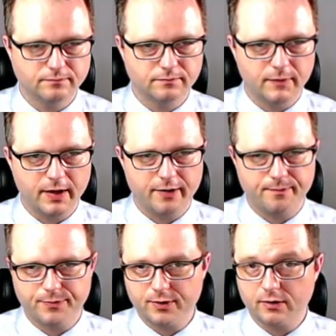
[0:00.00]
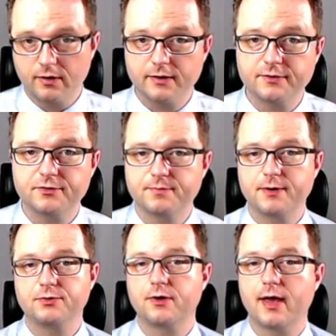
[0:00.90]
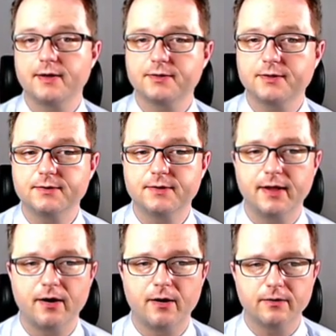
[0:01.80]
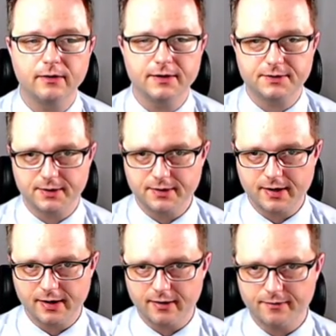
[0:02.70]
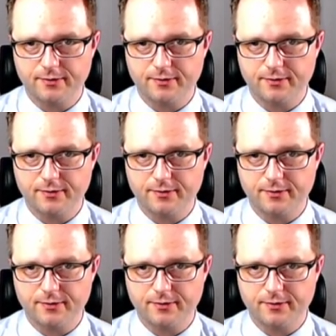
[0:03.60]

Now, there are lots of special cases that aren't listed here.